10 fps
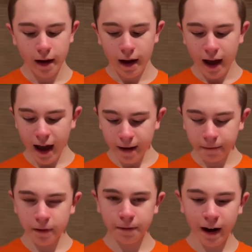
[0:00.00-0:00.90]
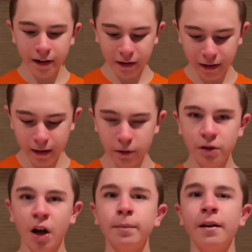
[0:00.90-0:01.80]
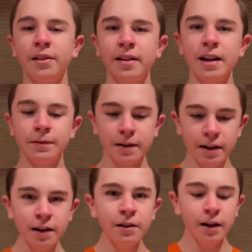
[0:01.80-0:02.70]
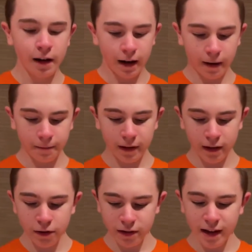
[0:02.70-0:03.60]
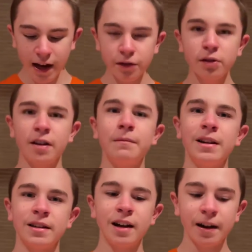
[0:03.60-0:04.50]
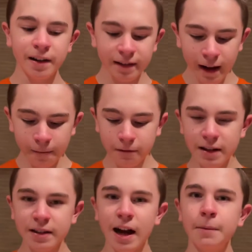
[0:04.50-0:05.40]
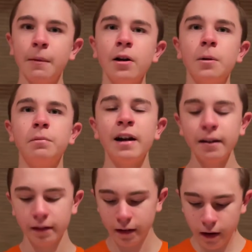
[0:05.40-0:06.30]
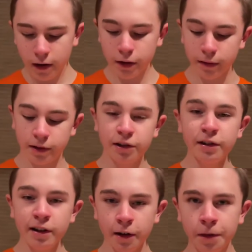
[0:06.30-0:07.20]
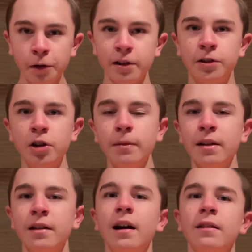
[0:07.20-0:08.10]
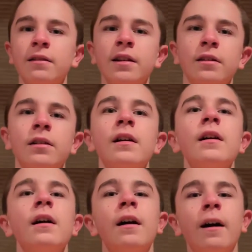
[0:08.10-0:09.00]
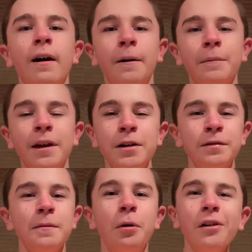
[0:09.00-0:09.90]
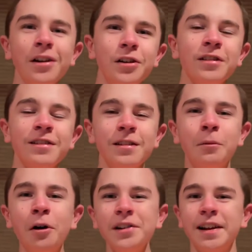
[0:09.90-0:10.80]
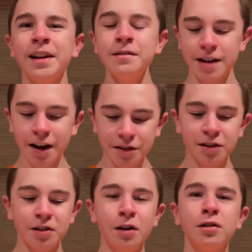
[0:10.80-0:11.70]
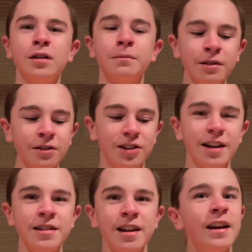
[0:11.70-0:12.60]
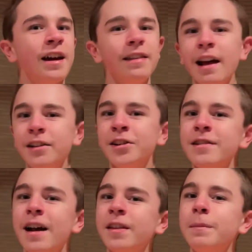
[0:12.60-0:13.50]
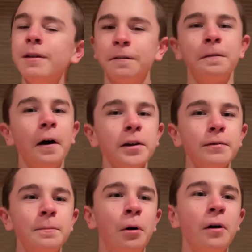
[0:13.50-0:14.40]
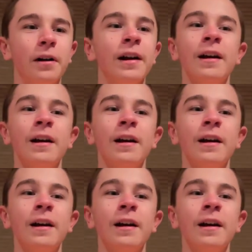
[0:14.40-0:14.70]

And for the final thing we'll talk about in today's video, the Houston Astros have made a signing. They've re-signed Michael Brantley to a 2-year, $32 million deal. It was reported earlier in the morning that he was actually going to go to the Blue Jays, and that turned out to be a false report.